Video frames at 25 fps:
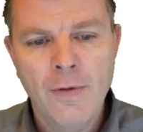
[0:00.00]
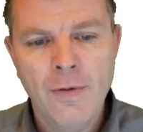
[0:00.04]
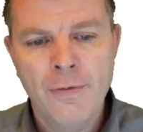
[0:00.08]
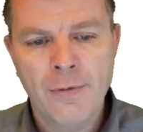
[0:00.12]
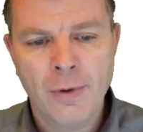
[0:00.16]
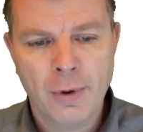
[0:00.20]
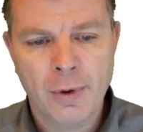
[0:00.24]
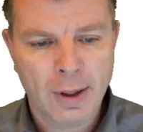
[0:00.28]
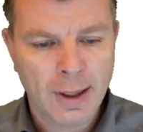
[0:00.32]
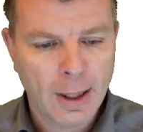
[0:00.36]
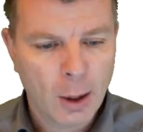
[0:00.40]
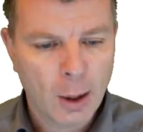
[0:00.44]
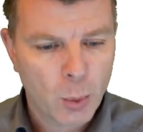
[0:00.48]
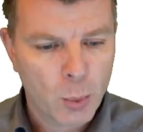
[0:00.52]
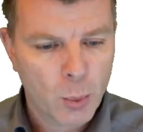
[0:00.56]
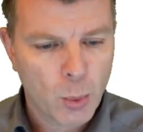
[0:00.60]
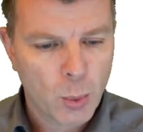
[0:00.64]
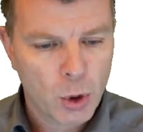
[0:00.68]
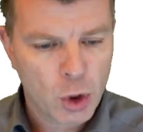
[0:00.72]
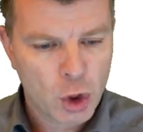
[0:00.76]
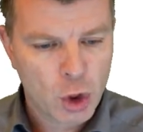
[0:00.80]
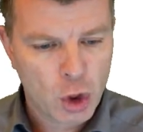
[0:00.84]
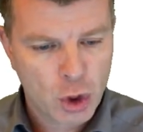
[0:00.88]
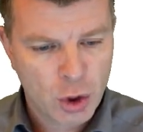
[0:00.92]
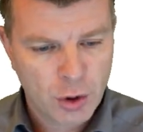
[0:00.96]
for
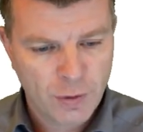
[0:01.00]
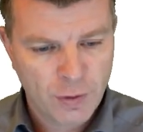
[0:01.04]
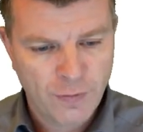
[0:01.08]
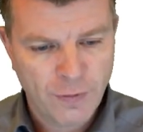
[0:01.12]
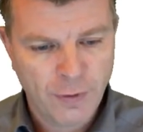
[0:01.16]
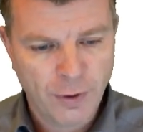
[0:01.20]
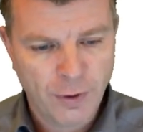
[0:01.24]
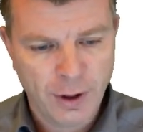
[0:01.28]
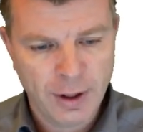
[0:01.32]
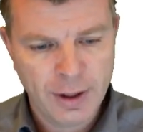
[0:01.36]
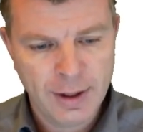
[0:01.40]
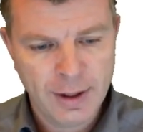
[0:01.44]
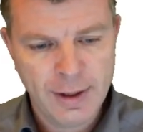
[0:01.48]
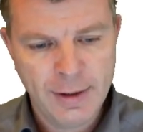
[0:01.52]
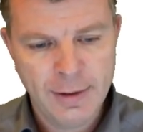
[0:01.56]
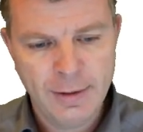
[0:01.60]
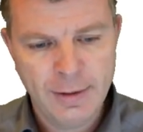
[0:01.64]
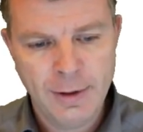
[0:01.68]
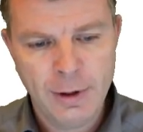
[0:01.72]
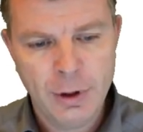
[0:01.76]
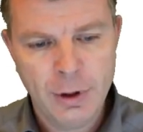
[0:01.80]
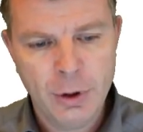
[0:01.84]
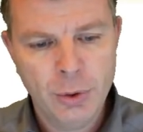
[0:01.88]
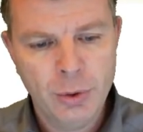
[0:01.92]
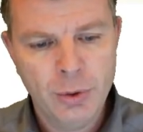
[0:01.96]
CloudWatch, for
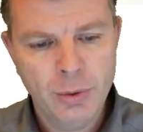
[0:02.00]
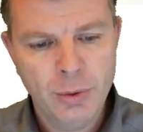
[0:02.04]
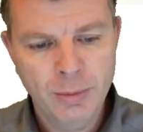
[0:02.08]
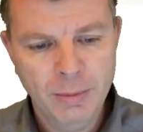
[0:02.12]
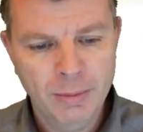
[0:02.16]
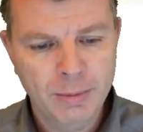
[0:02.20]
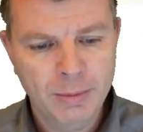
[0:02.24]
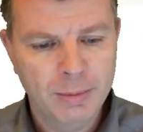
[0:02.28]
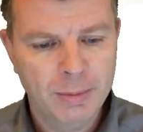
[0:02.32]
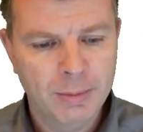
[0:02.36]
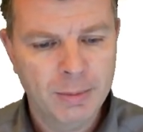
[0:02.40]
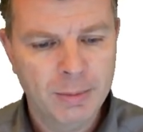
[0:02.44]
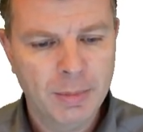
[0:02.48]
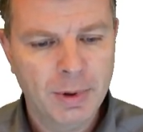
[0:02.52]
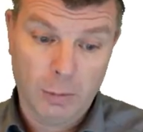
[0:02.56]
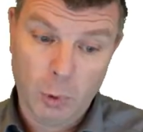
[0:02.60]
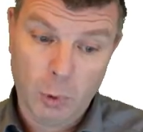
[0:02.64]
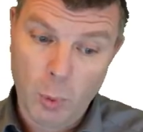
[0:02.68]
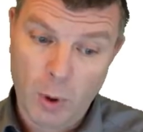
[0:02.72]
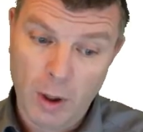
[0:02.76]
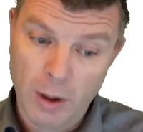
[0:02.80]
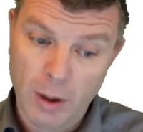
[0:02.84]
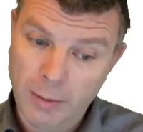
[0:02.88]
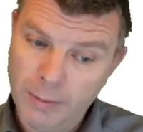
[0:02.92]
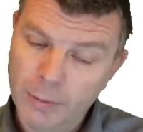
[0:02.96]
EC2.
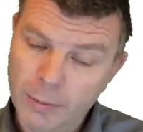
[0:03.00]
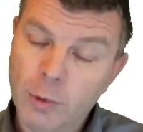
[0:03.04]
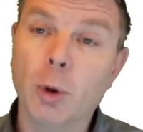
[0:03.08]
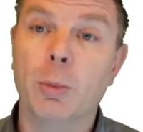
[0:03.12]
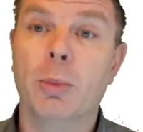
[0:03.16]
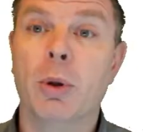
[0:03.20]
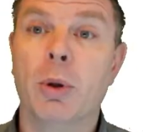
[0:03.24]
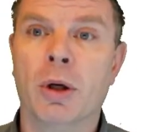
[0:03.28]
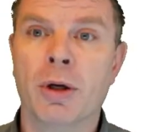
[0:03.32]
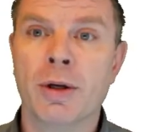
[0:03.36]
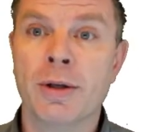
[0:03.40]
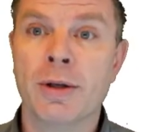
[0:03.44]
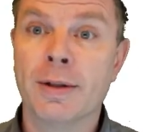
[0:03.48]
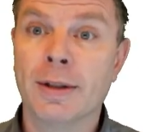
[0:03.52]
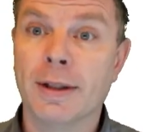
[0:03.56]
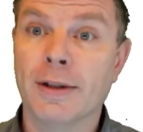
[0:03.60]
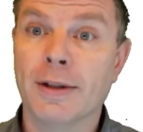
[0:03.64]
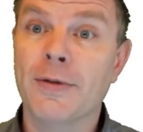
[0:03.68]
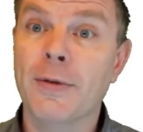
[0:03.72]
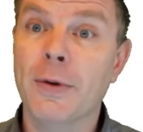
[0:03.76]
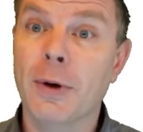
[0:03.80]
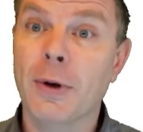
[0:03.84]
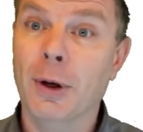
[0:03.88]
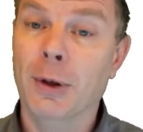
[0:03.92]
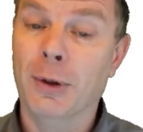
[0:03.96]
Well, to be honest,
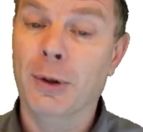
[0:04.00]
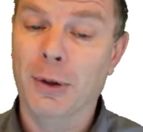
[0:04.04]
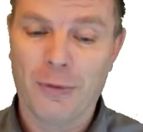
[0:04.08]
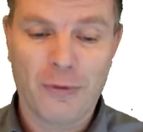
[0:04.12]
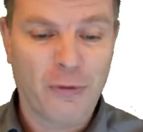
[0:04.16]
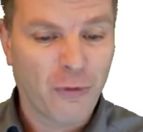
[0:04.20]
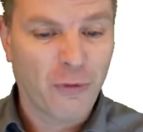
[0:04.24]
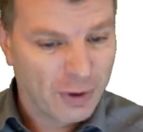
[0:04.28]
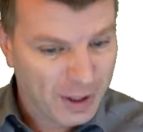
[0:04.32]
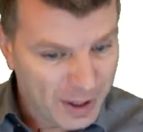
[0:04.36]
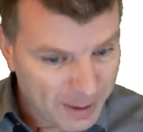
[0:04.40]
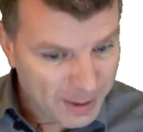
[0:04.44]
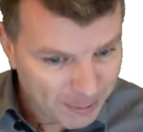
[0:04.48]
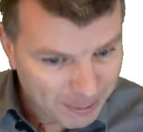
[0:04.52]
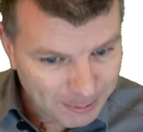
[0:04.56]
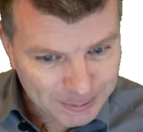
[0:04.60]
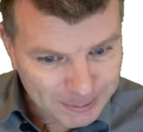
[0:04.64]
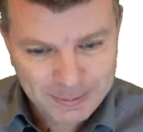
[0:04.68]
it's for three.